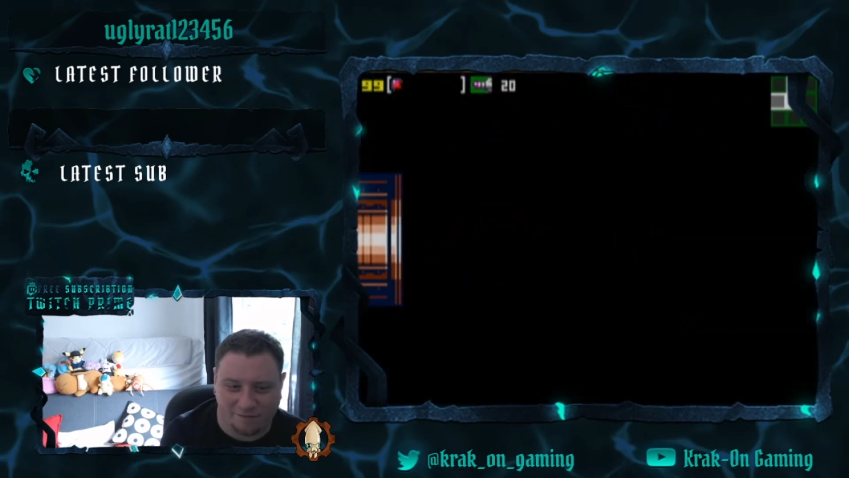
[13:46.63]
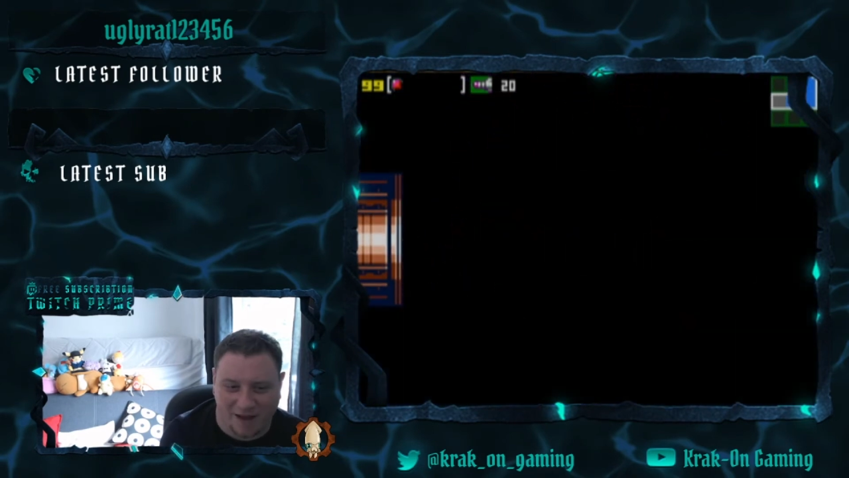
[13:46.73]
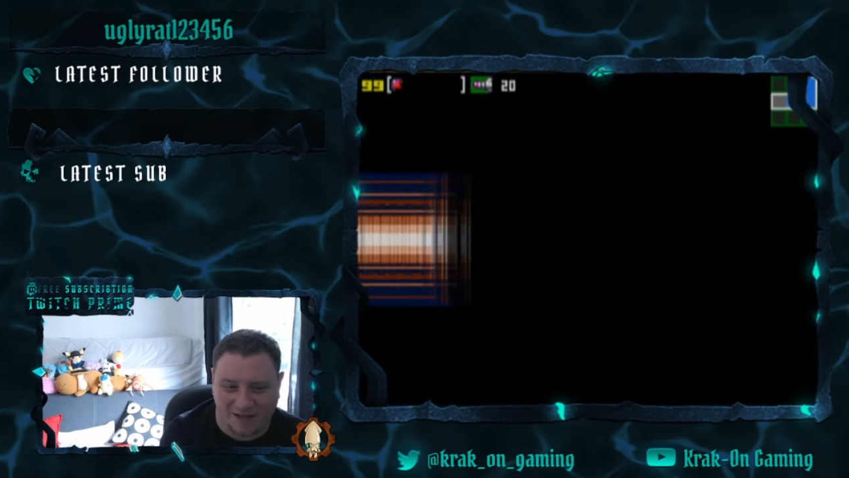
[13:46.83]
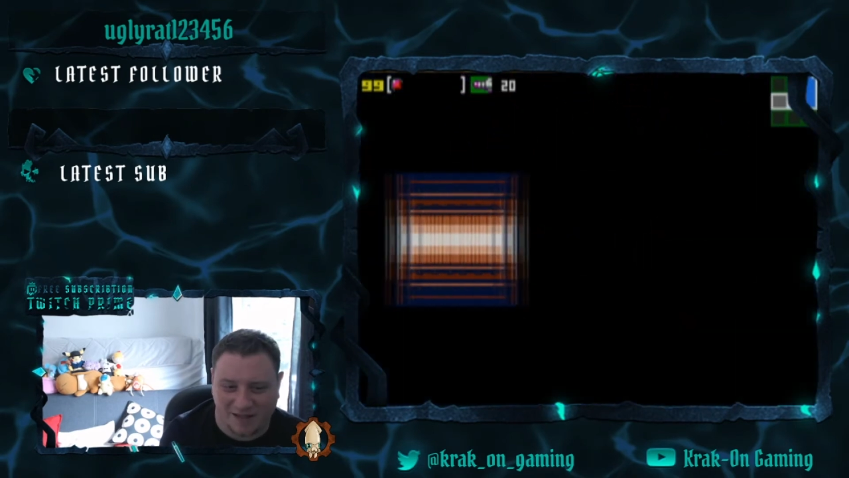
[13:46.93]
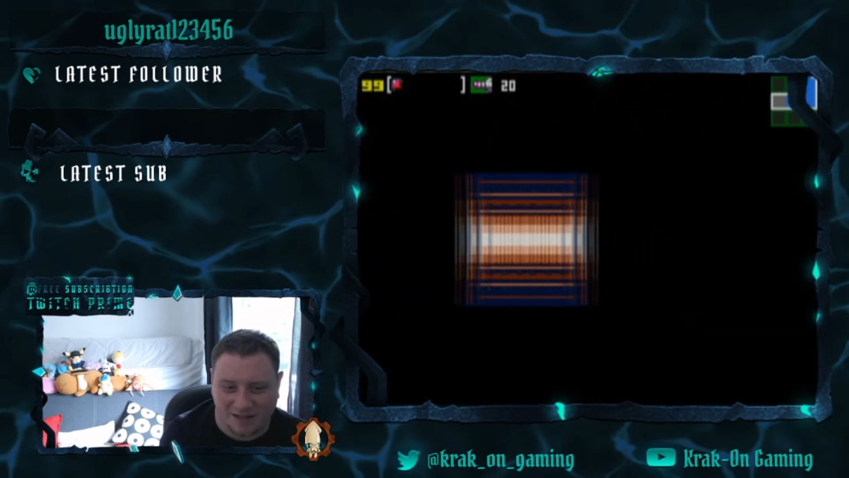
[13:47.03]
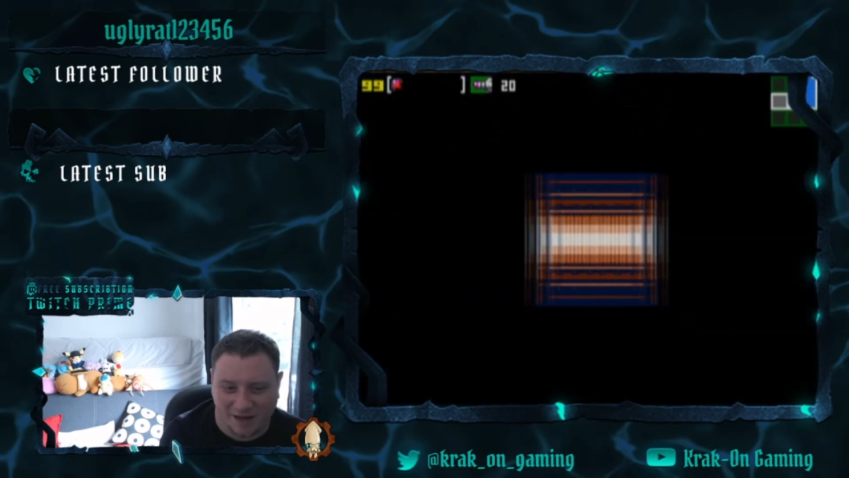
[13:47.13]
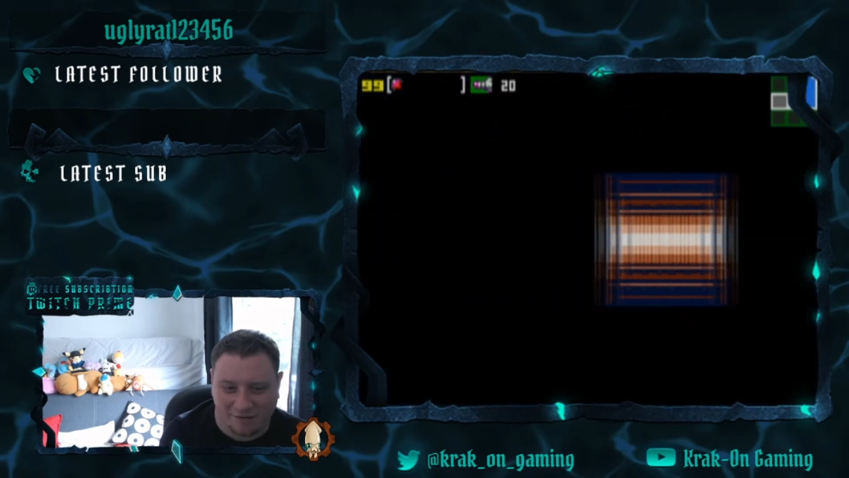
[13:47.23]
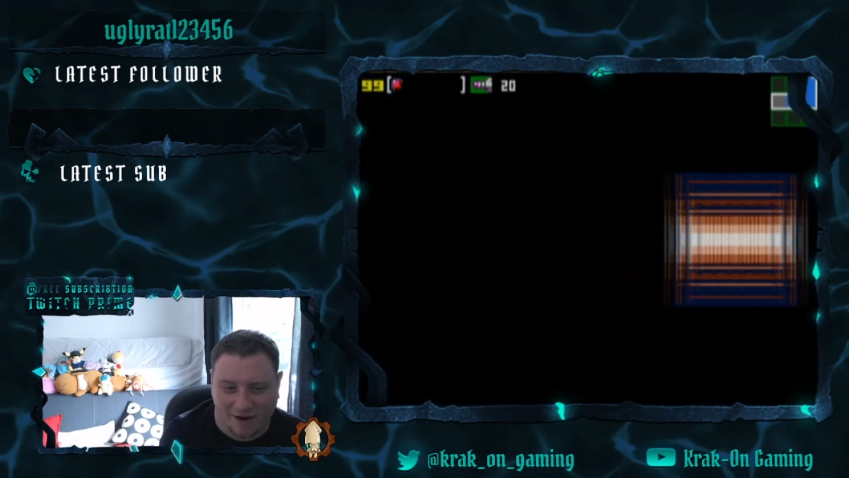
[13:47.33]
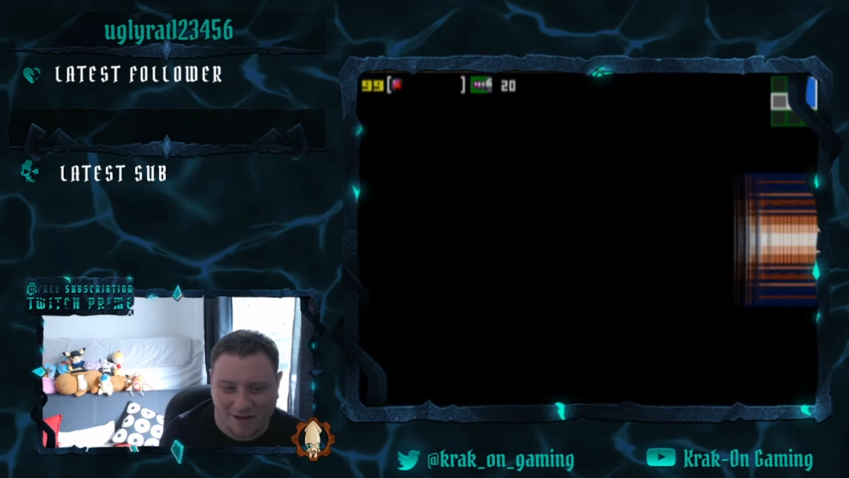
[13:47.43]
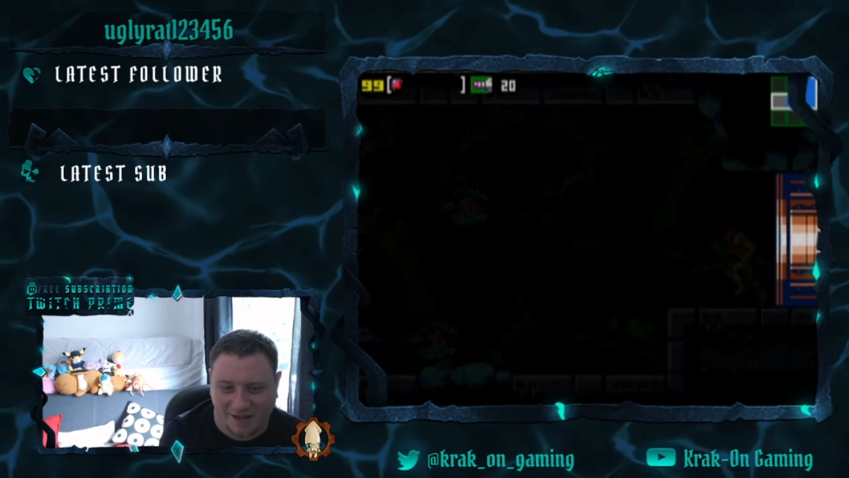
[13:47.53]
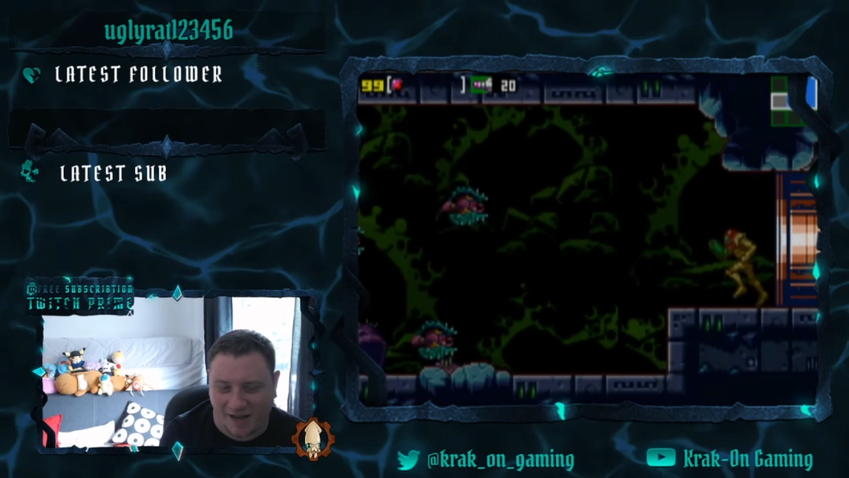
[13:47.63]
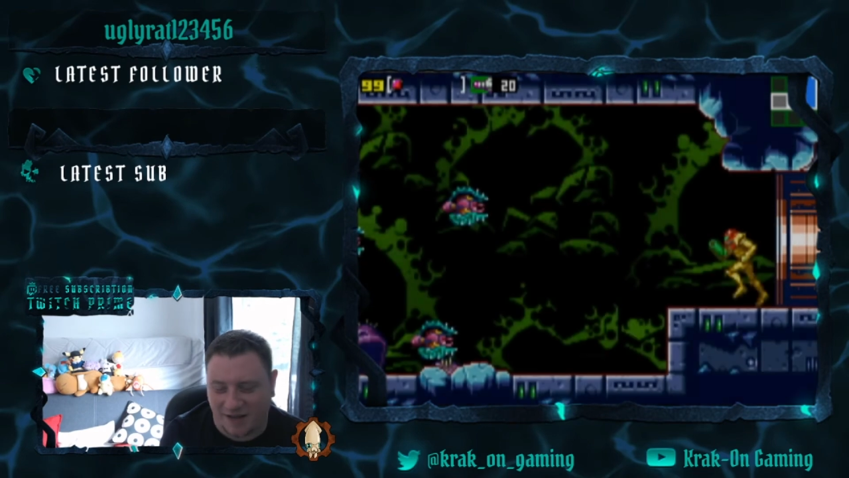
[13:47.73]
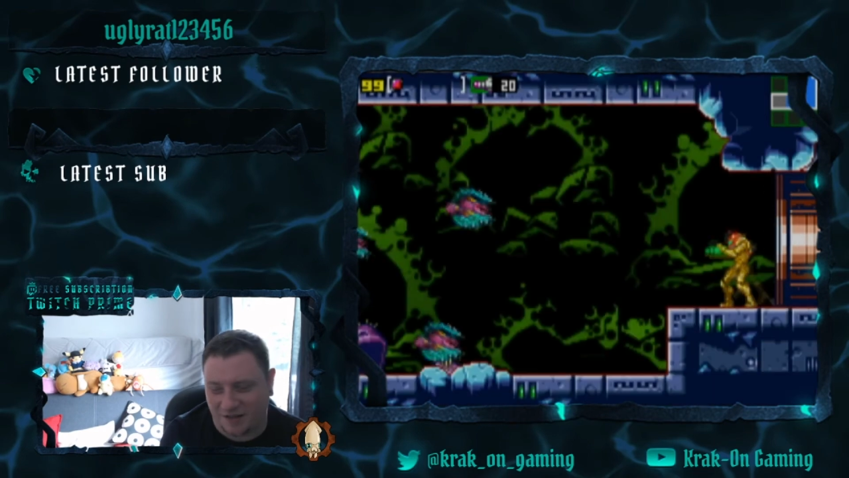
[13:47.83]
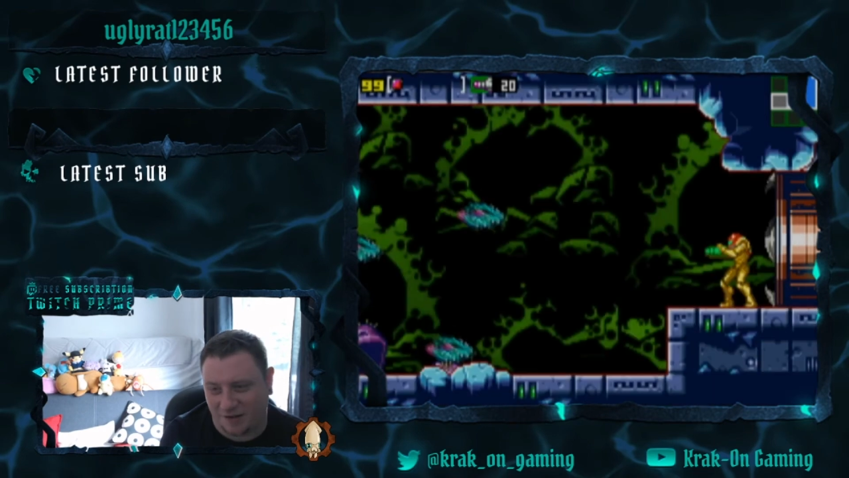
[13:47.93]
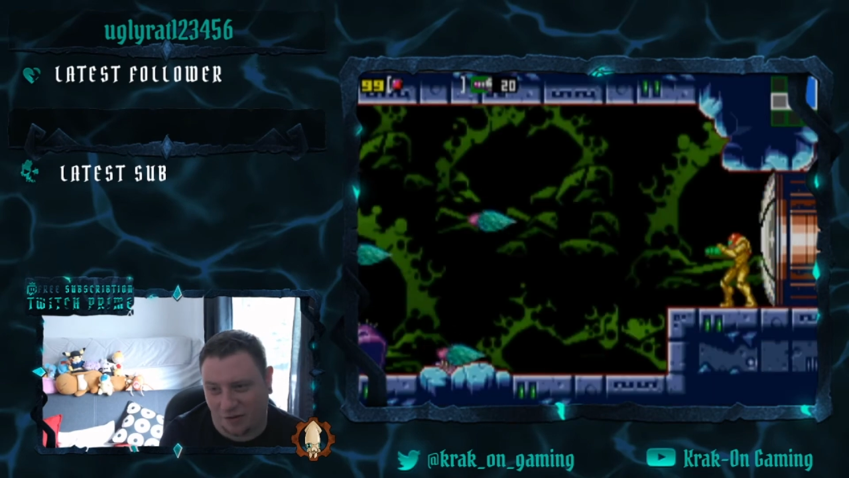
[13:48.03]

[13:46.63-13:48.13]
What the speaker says: basically eradicated